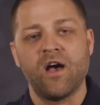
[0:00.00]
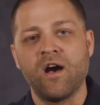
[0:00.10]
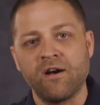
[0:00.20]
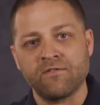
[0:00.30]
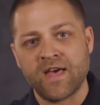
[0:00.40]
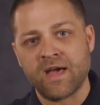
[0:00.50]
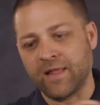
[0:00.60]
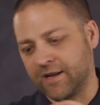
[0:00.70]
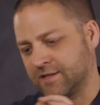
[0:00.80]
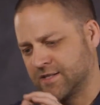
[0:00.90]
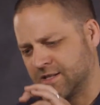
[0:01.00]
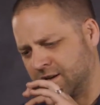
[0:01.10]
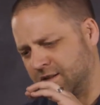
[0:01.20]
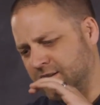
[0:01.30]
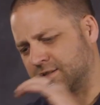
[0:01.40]
of that, like
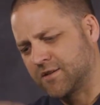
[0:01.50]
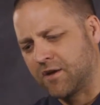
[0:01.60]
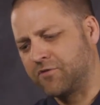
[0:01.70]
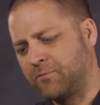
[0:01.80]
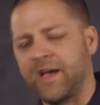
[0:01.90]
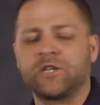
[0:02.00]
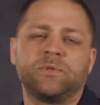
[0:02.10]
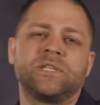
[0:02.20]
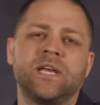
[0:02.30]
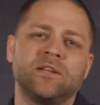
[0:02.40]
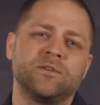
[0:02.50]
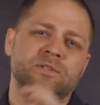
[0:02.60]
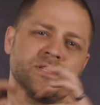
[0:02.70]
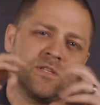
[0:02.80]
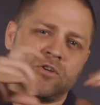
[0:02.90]
the soft mashed
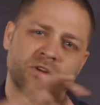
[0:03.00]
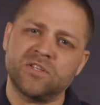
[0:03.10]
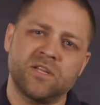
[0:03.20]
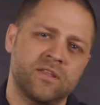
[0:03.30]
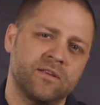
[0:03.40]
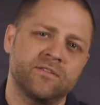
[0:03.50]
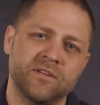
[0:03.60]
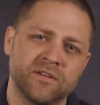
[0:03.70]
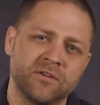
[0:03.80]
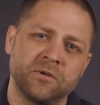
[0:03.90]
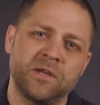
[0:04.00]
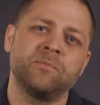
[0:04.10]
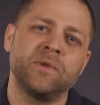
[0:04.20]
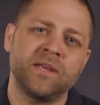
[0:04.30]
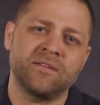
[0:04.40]
potatoes and the crunchy things on the
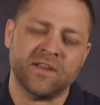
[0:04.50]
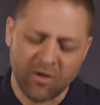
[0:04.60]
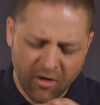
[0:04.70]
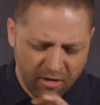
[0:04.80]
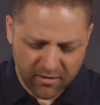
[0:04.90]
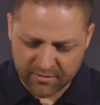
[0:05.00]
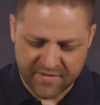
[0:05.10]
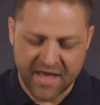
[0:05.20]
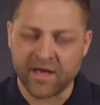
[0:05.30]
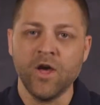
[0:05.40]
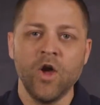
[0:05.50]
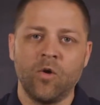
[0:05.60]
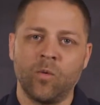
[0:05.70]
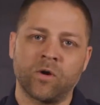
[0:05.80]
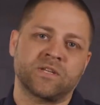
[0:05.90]
green beans, like all of that
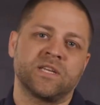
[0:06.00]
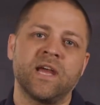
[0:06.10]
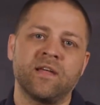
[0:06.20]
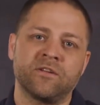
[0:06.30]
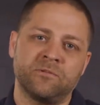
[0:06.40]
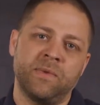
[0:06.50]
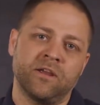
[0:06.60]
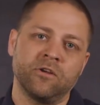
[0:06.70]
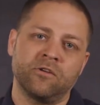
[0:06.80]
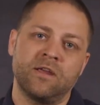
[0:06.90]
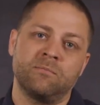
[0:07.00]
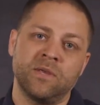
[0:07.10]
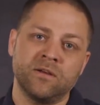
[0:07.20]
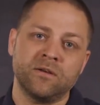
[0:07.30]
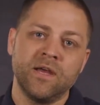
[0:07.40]
work together to make a great
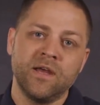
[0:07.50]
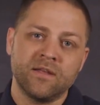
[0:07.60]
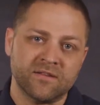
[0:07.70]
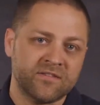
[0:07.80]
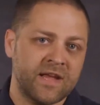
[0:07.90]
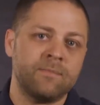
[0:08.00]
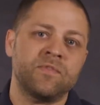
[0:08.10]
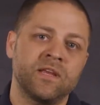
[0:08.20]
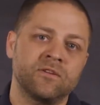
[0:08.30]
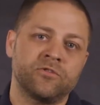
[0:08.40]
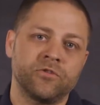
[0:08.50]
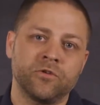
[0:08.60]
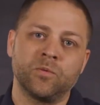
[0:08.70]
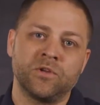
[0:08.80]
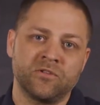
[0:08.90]
meal. The same thing is
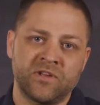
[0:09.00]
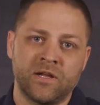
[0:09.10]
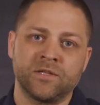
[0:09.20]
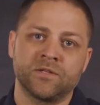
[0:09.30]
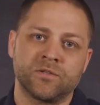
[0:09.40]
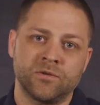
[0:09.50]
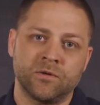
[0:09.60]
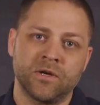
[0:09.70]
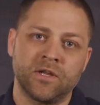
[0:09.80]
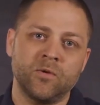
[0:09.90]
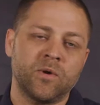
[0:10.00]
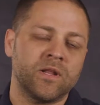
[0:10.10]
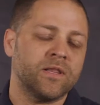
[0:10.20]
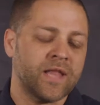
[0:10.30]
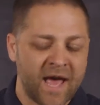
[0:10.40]
true when you're telling a story. You want
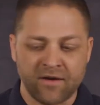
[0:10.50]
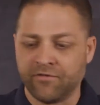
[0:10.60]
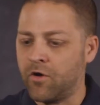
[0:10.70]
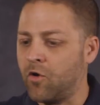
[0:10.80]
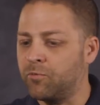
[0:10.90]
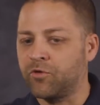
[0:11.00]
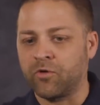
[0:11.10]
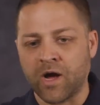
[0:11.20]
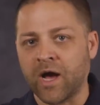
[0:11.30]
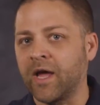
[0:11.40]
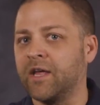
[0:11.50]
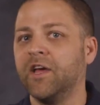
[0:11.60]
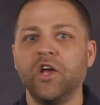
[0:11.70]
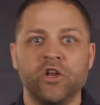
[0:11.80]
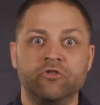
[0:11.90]
to laugh, hope, cry,
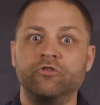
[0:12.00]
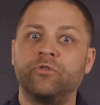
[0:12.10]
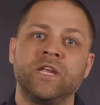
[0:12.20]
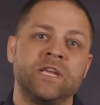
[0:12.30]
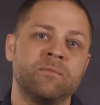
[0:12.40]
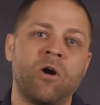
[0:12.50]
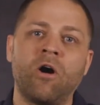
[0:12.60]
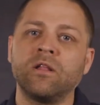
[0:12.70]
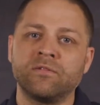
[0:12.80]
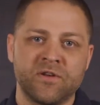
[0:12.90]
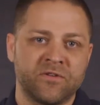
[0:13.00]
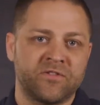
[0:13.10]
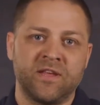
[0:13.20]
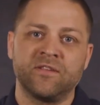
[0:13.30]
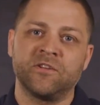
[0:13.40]
dream, all of those
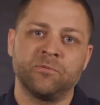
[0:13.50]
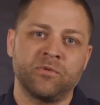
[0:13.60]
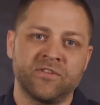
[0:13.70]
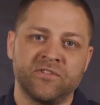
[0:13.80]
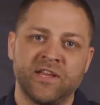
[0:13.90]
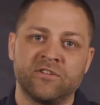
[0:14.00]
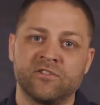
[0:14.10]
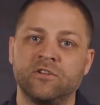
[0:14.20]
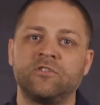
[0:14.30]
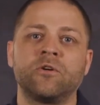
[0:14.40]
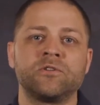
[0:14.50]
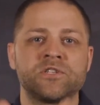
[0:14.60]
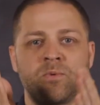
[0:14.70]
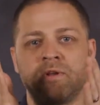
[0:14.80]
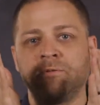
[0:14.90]
things in a presentation. You don't
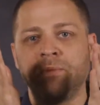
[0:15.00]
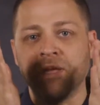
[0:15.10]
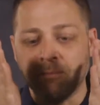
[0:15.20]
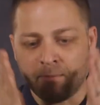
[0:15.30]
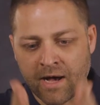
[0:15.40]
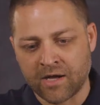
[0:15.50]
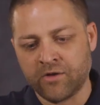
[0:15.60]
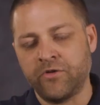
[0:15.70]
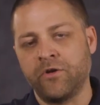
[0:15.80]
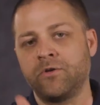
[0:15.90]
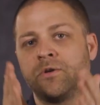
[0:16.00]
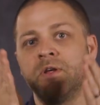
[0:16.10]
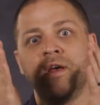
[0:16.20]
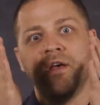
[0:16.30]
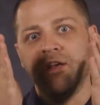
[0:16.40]
just want it to be a monotone,
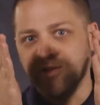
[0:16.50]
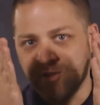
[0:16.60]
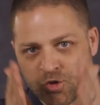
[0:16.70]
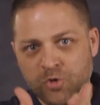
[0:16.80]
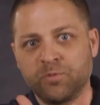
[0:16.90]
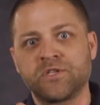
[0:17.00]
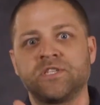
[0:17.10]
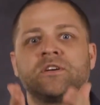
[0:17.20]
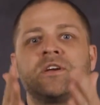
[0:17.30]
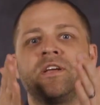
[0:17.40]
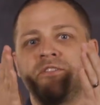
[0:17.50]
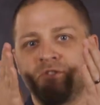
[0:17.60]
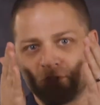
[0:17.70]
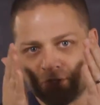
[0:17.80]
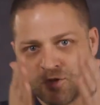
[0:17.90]
super serious
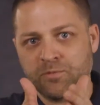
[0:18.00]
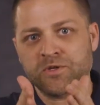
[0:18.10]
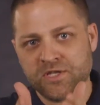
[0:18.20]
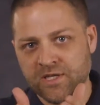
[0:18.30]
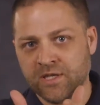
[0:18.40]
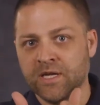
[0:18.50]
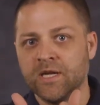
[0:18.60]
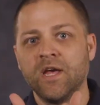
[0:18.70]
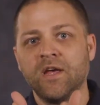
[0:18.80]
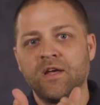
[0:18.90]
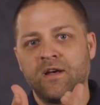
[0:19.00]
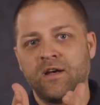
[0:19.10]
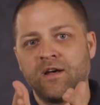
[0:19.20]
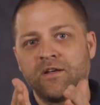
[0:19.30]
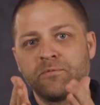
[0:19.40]
or super silly
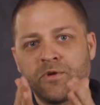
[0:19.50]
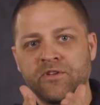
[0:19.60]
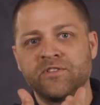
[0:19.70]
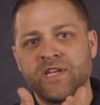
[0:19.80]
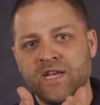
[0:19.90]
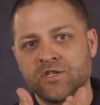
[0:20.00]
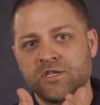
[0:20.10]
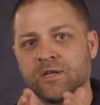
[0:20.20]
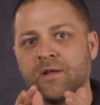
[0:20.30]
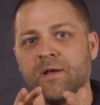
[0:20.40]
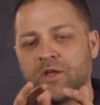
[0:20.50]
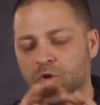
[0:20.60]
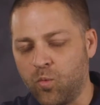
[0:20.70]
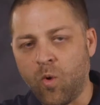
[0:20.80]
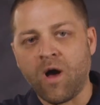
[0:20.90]
presentation.
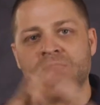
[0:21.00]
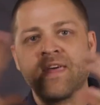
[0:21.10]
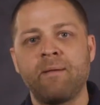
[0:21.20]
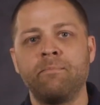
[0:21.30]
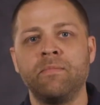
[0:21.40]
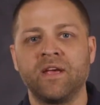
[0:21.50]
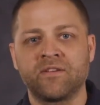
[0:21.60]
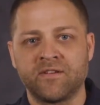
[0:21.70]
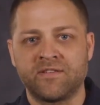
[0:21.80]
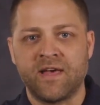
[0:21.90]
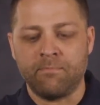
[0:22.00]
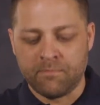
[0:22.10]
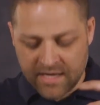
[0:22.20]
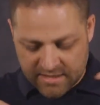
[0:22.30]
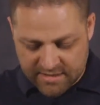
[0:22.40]
You want that mix, because that
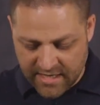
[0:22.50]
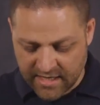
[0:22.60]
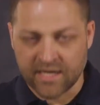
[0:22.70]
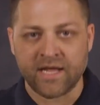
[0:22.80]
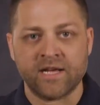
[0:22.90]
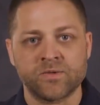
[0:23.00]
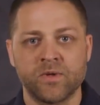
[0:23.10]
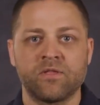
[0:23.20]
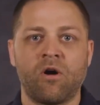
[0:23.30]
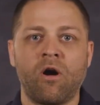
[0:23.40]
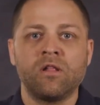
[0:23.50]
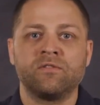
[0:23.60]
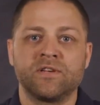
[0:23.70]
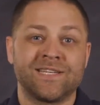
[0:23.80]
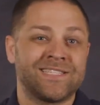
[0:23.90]
mix then connects with all
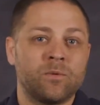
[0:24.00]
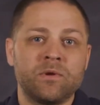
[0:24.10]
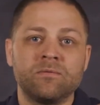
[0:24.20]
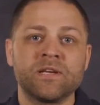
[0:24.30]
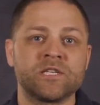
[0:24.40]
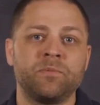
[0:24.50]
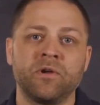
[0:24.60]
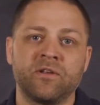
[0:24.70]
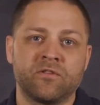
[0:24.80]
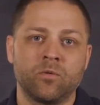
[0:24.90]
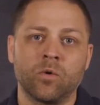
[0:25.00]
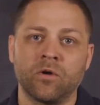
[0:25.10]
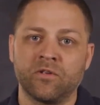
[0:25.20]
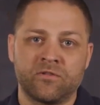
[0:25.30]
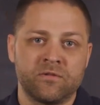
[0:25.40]
of us. That's how we experience the
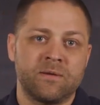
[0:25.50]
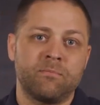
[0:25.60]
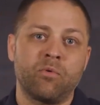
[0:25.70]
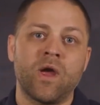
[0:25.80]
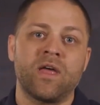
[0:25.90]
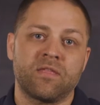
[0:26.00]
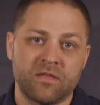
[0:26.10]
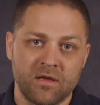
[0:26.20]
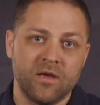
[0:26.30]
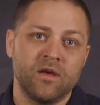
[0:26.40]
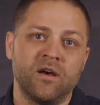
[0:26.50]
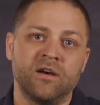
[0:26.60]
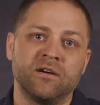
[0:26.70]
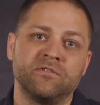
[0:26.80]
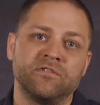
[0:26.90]
world, is through that breadth
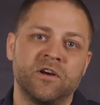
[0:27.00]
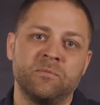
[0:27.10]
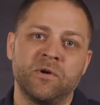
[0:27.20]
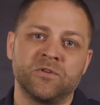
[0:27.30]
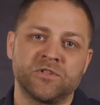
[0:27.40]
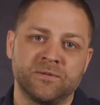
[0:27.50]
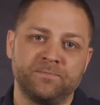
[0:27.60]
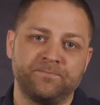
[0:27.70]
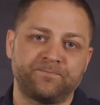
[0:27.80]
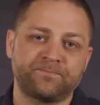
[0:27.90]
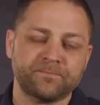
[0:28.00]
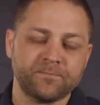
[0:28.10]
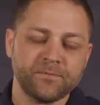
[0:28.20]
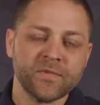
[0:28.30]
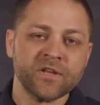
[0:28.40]
of emotion.
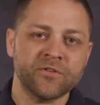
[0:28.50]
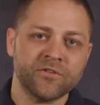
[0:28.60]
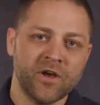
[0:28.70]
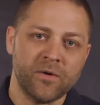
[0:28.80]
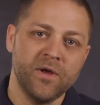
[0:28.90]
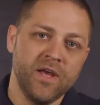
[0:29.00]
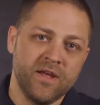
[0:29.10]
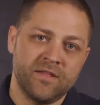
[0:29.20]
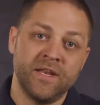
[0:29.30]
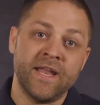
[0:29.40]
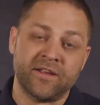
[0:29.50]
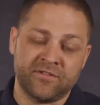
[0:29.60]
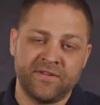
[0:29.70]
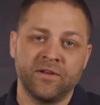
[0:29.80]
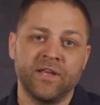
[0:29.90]
So the
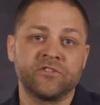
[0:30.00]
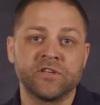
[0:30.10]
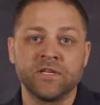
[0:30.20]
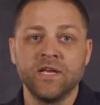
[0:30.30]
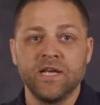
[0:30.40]
next foundation